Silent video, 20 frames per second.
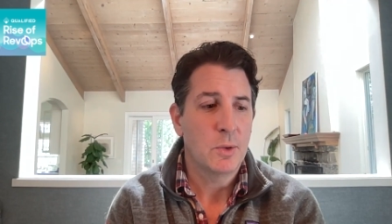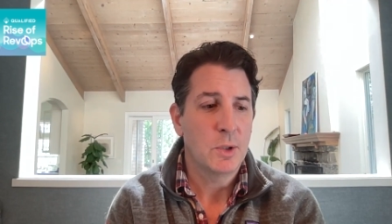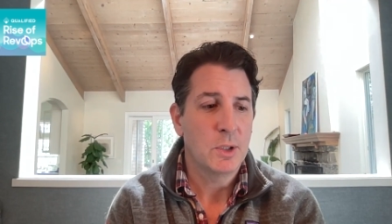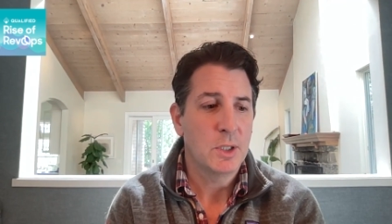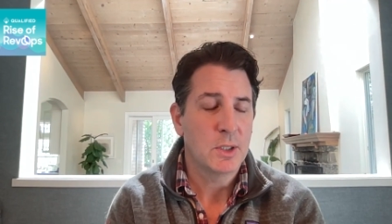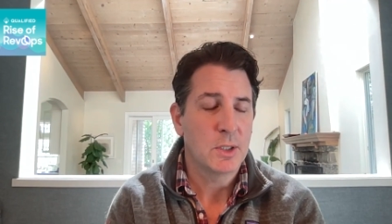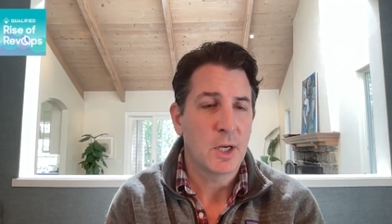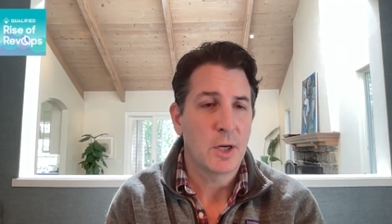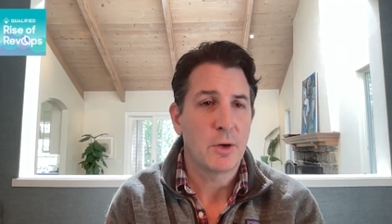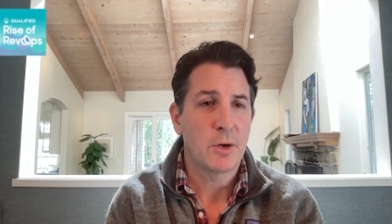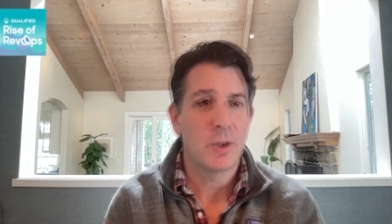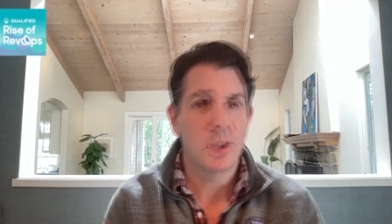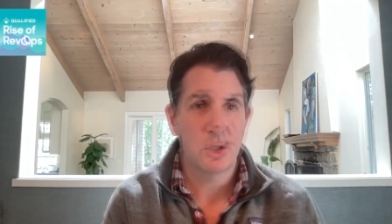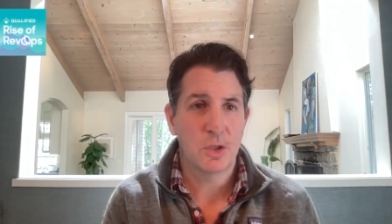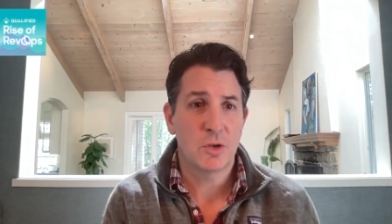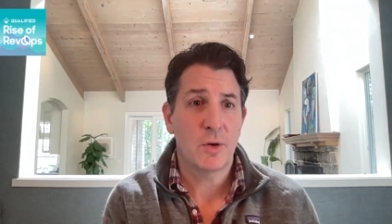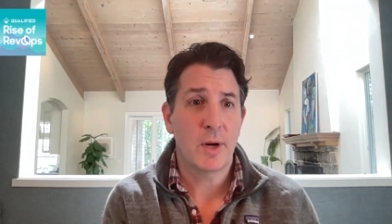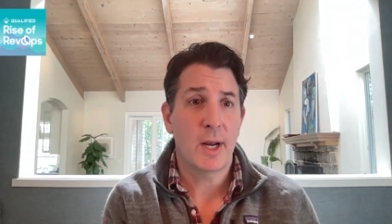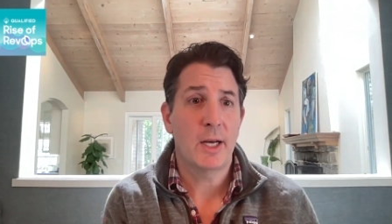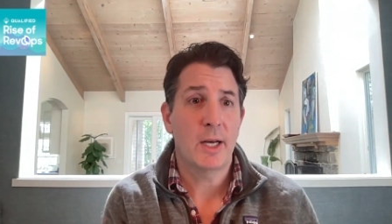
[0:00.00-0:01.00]
which is under the
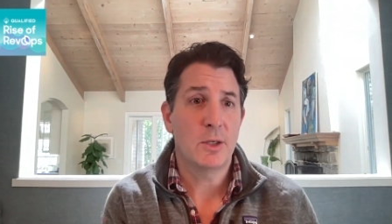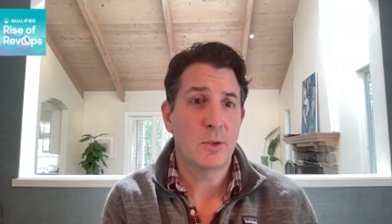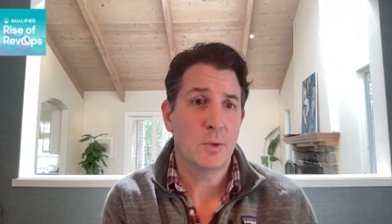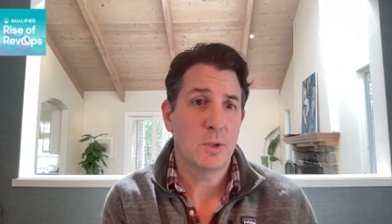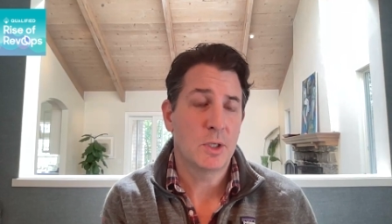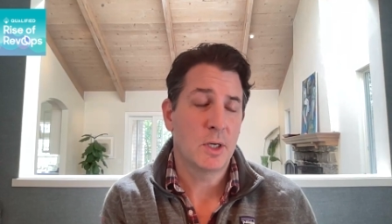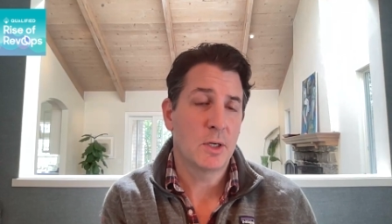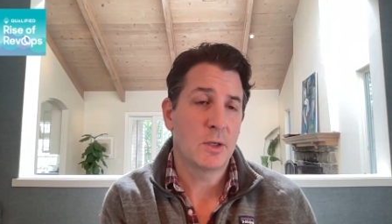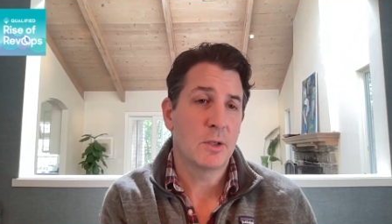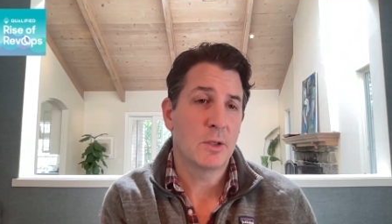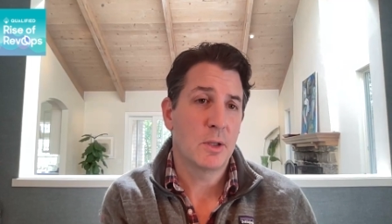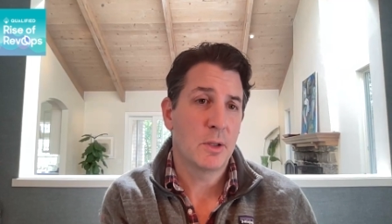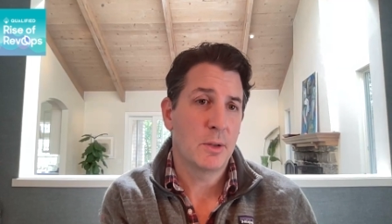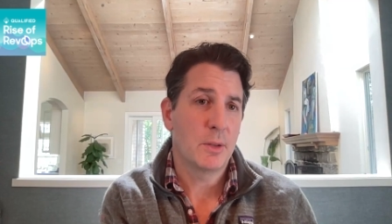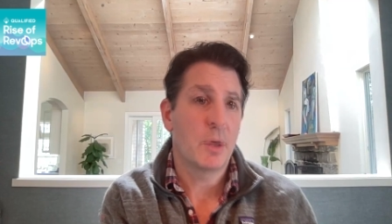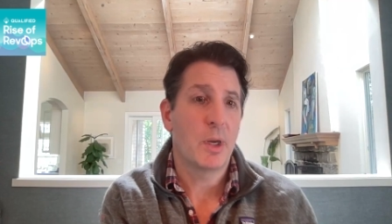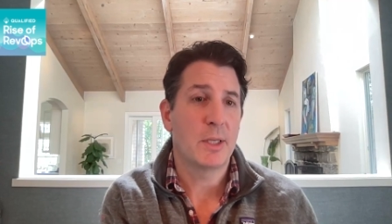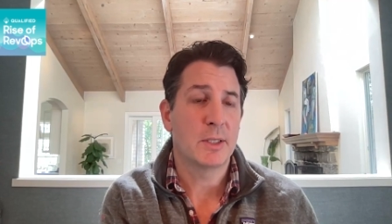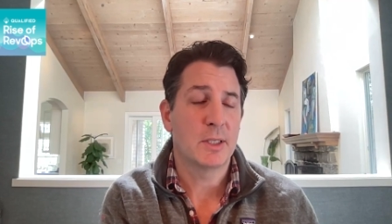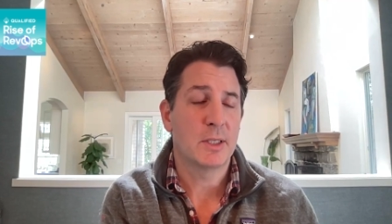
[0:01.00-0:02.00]
strategy, which under the
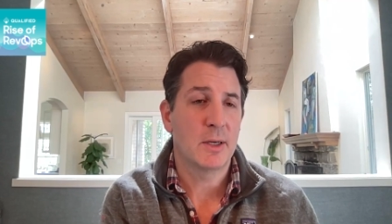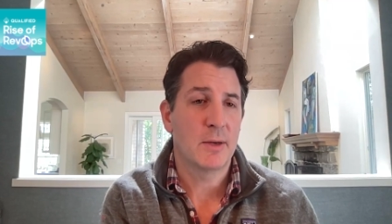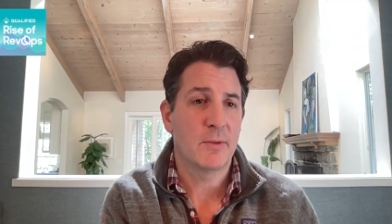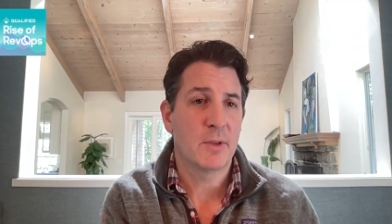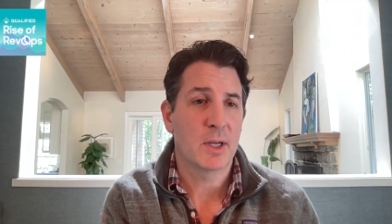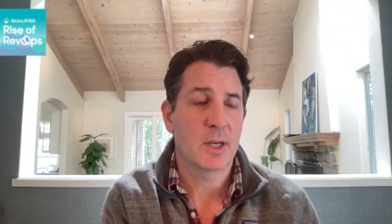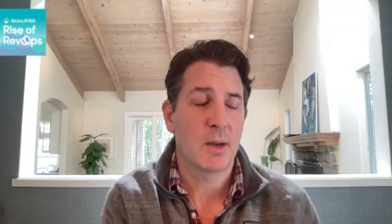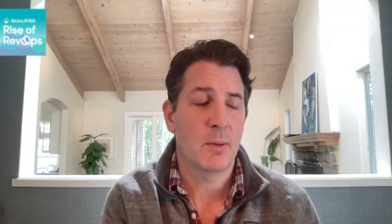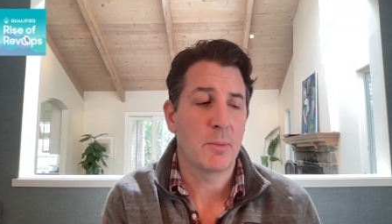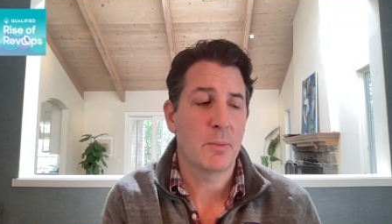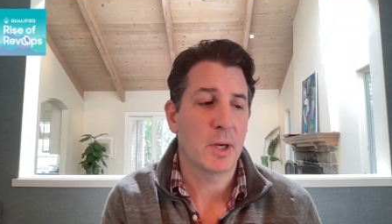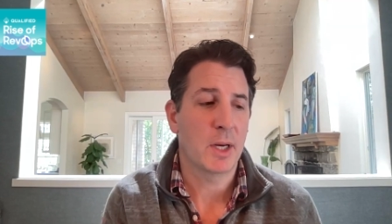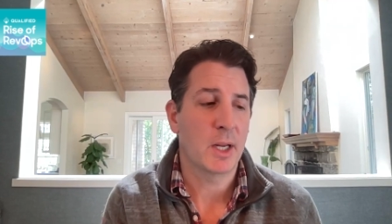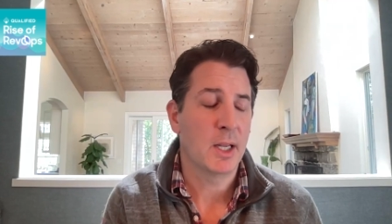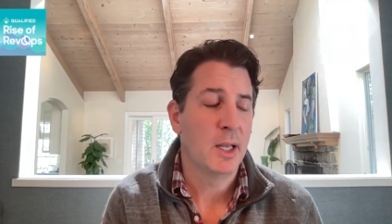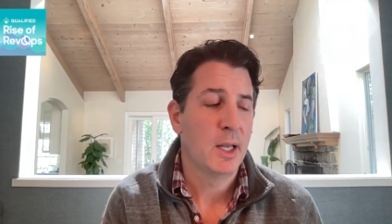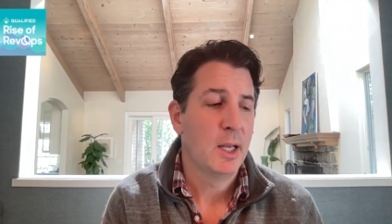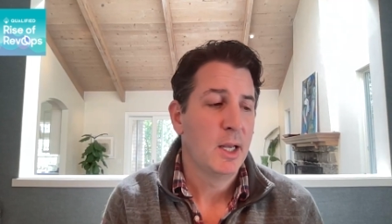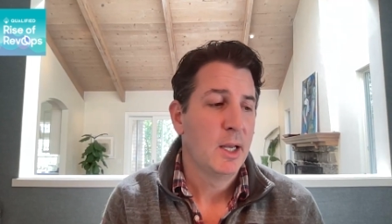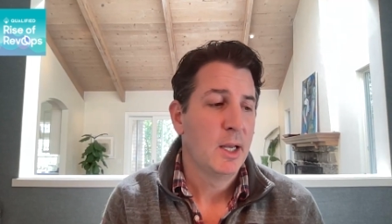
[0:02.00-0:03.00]
president of the company,